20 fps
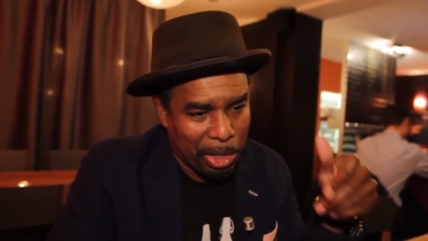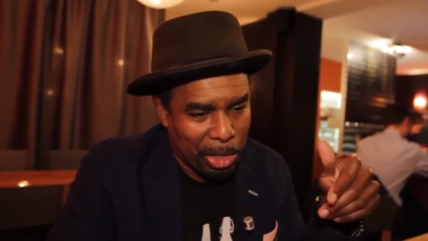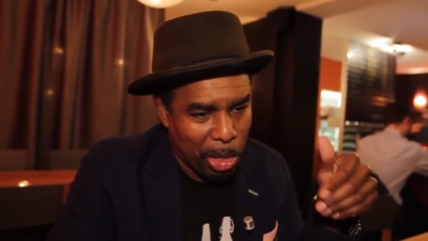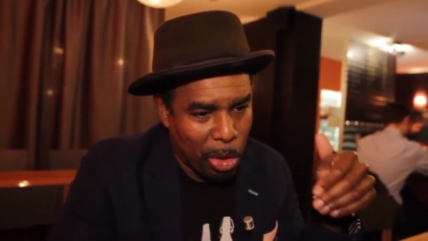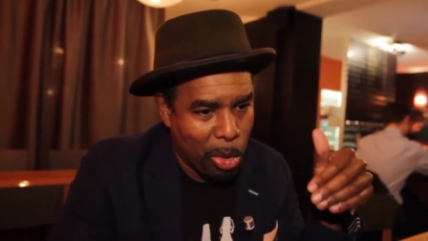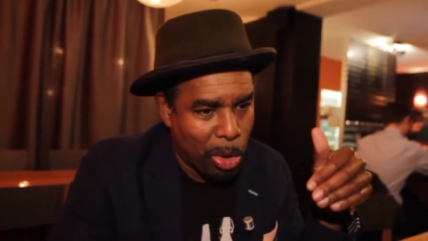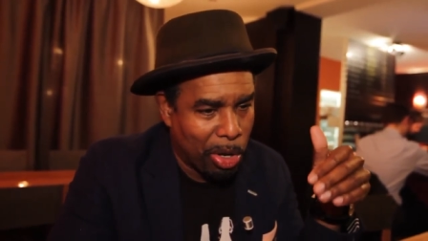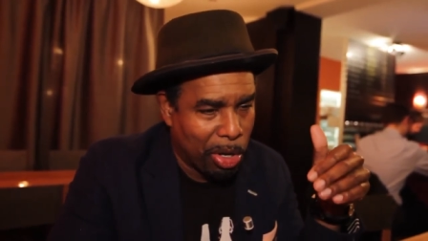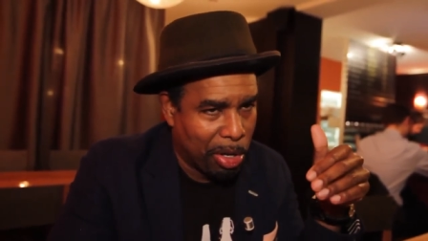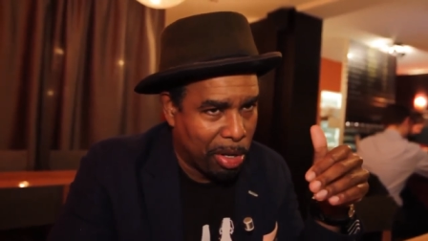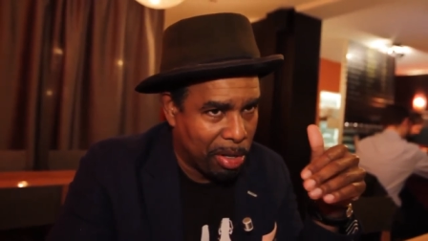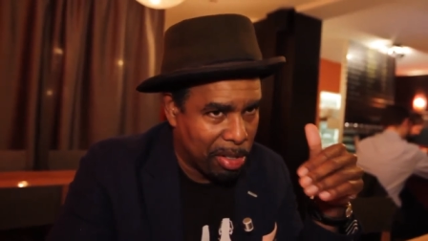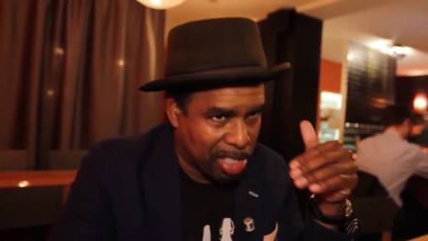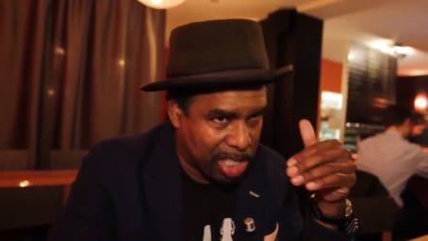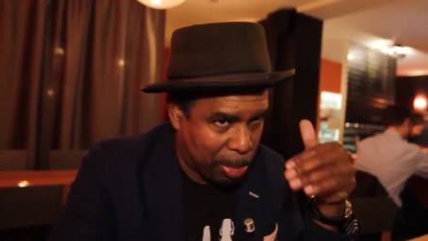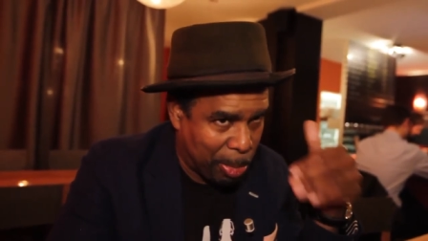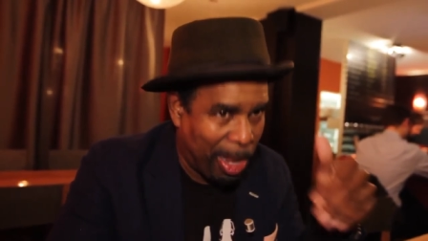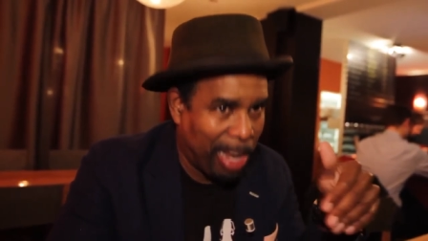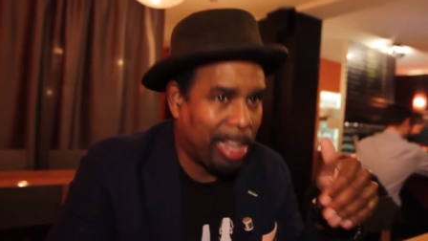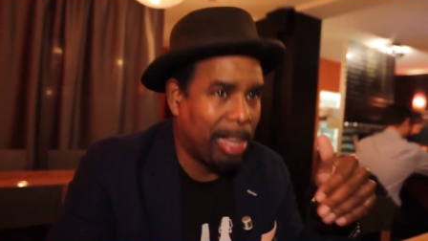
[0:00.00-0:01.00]
you will
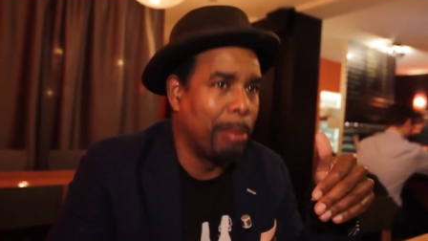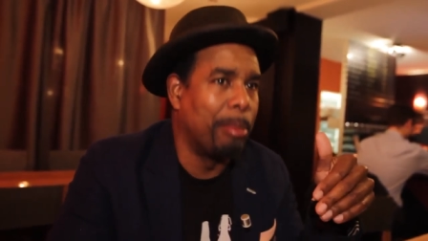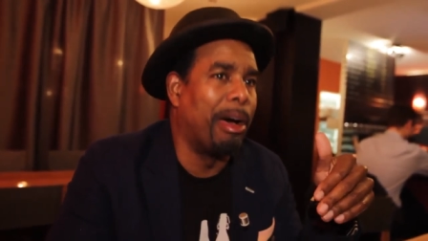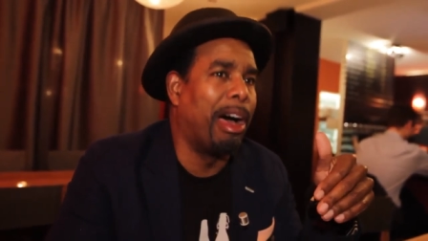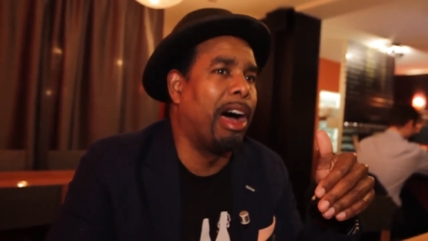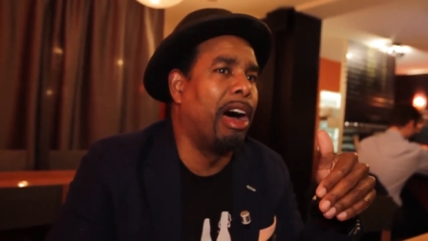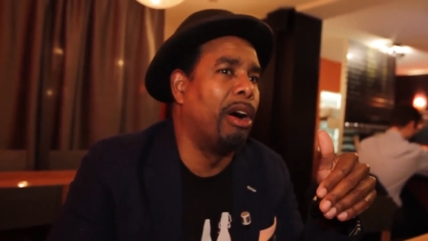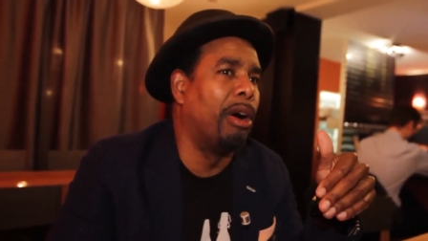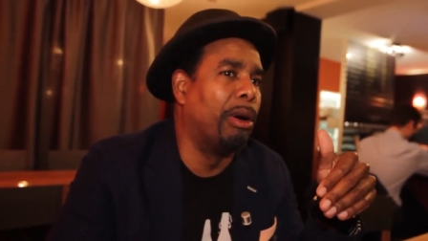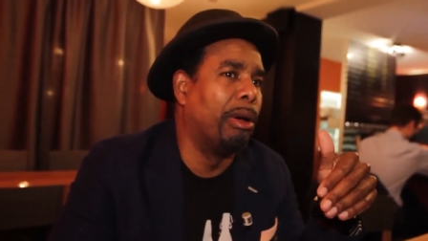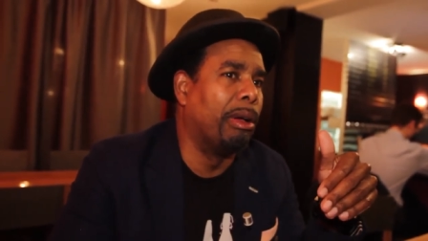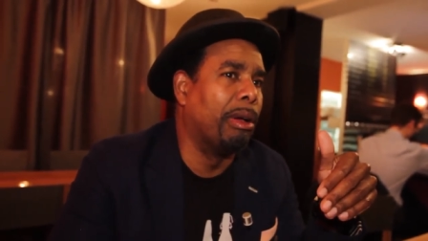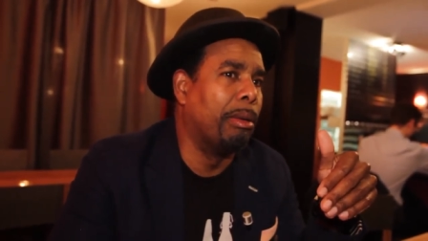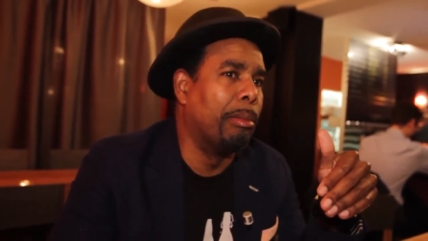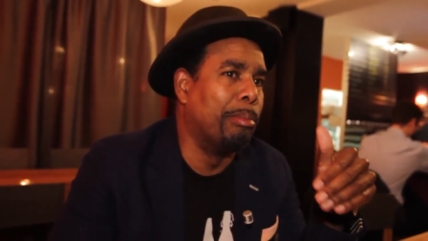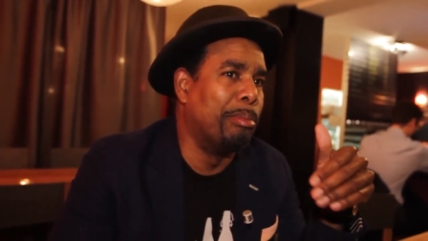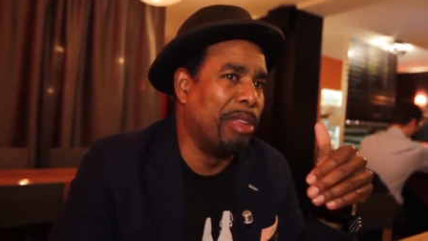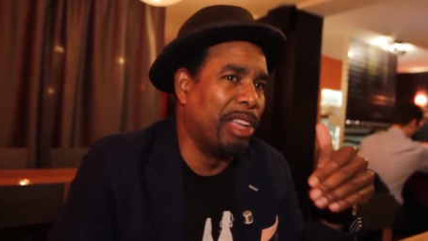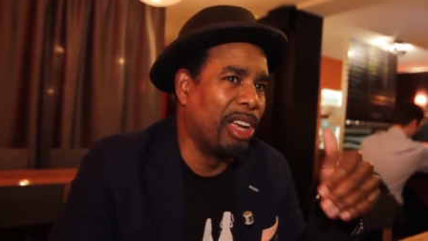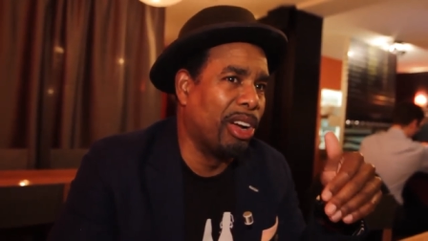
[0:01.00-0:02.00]
speak about
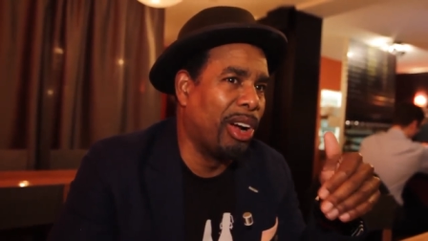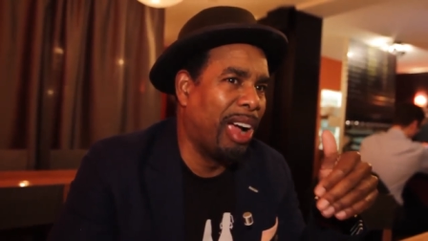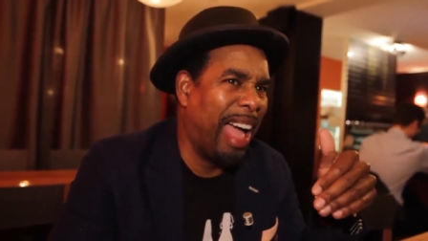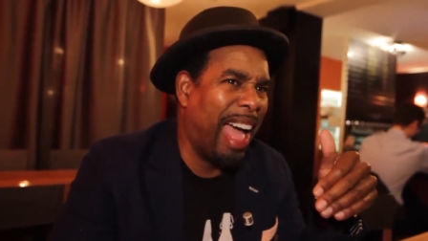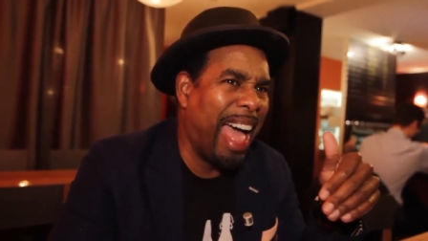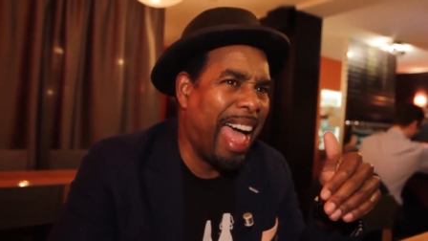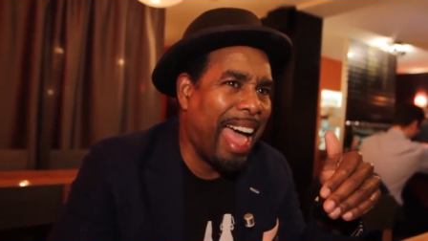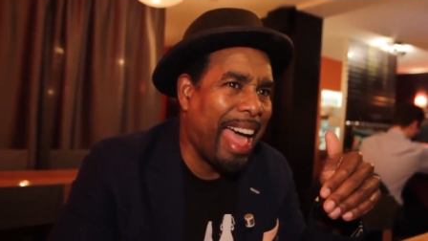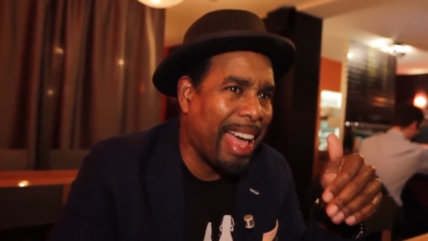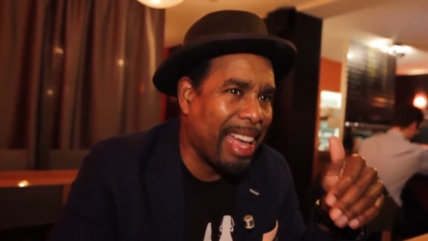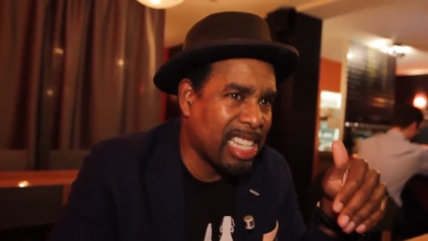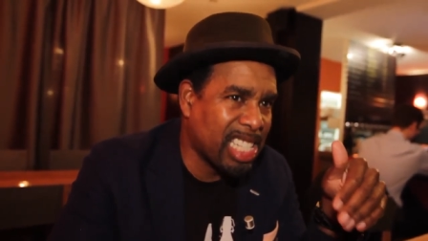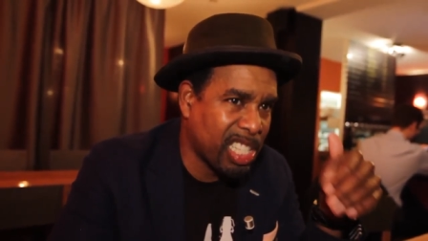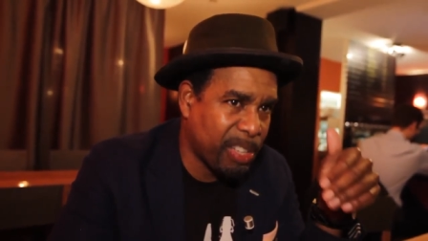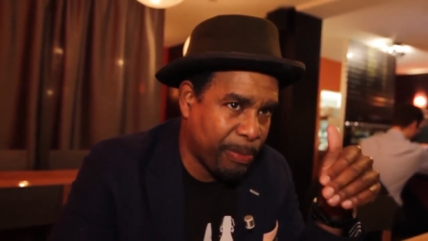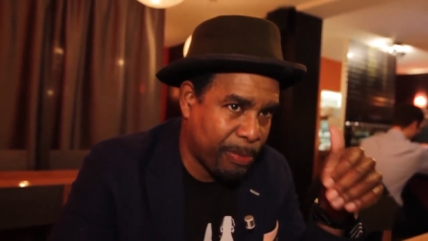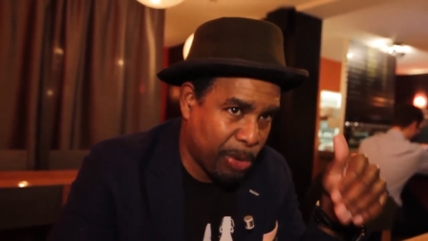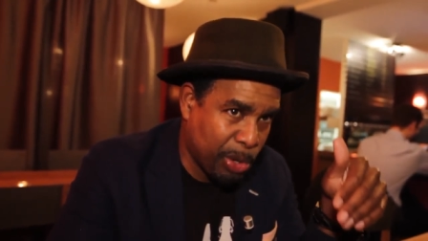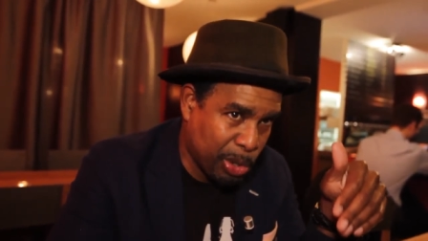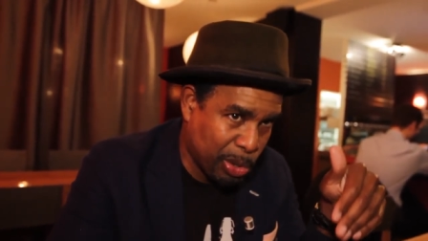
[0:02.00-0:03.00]
beer as
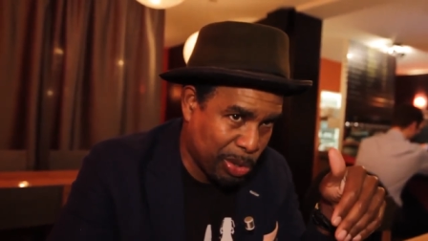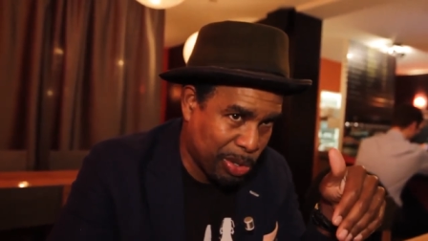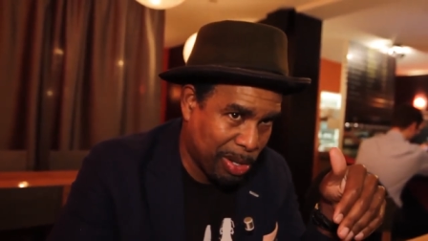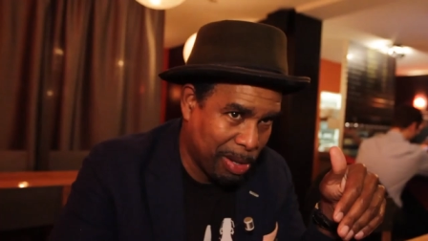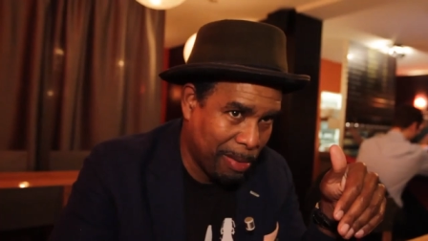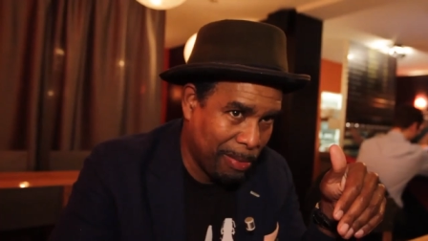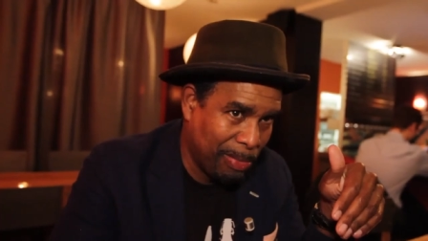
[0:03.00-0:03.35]
food